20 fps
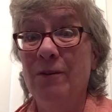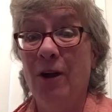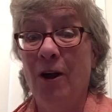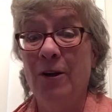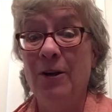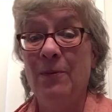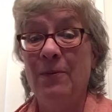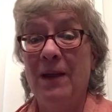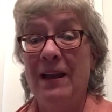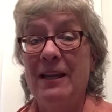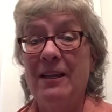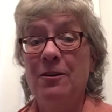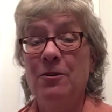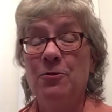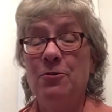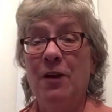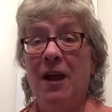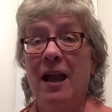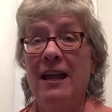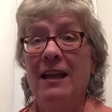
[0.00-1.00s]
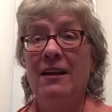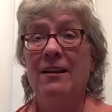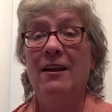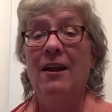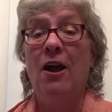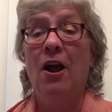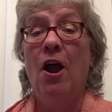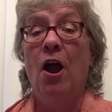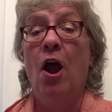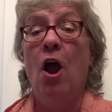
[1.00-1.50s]
Are you ready to try it?
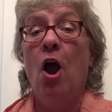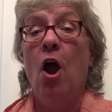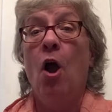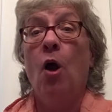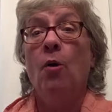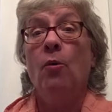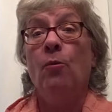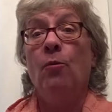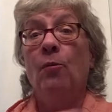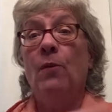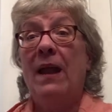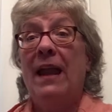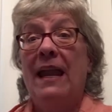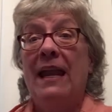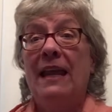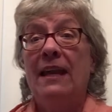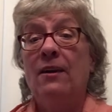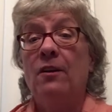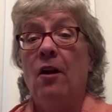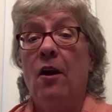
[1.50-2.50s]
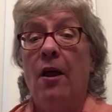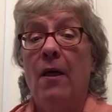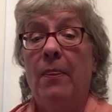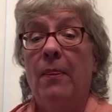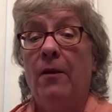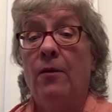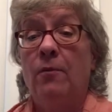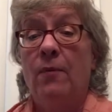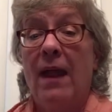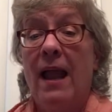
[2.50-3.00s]
Rain on
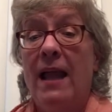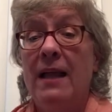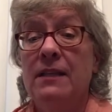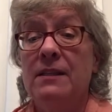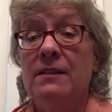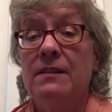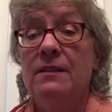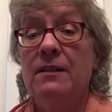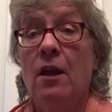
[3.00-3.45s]
the grass,